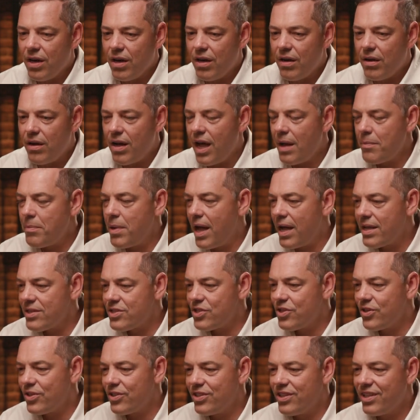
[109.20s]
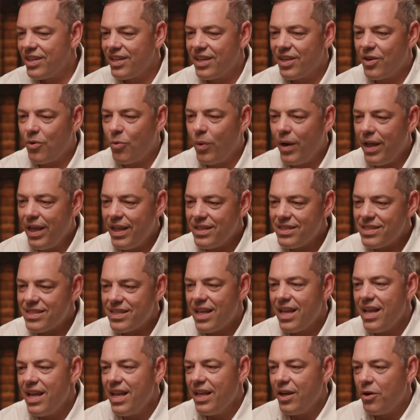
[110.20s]
haphazard ways,
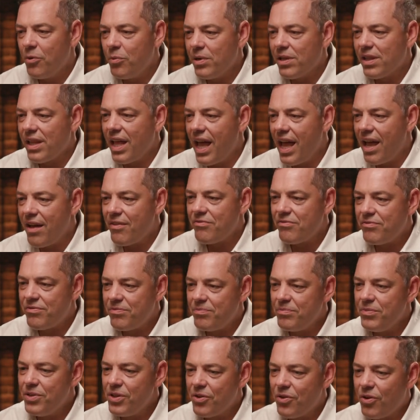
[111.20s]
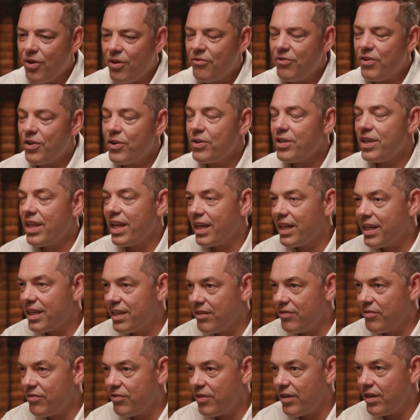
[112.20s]
will have very
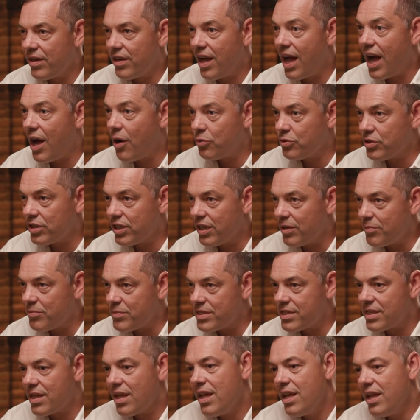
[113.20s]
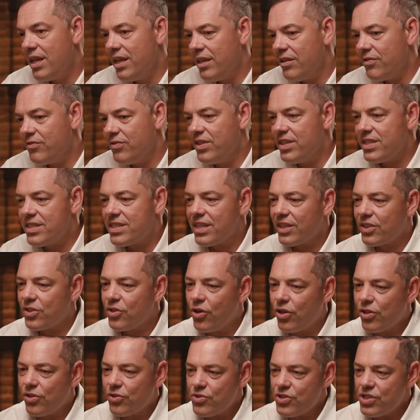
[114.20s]
negative outcomes. If this
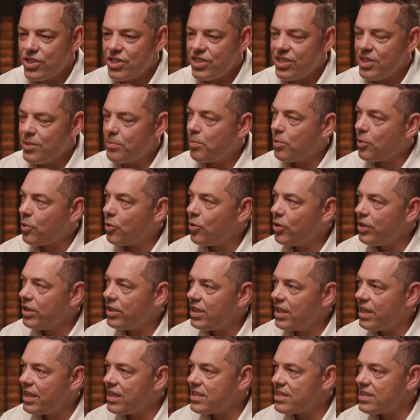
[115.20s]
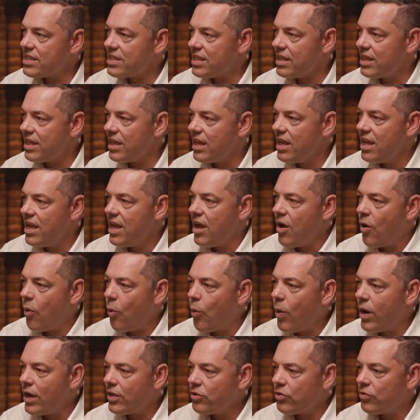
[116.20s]
technology is deployed as
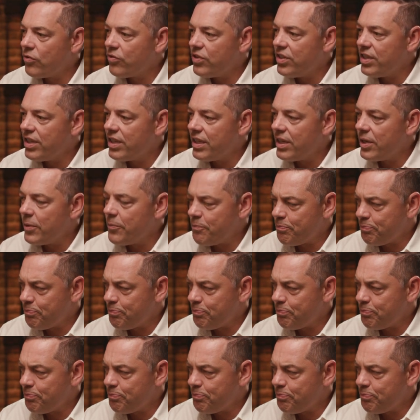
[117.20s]
one of the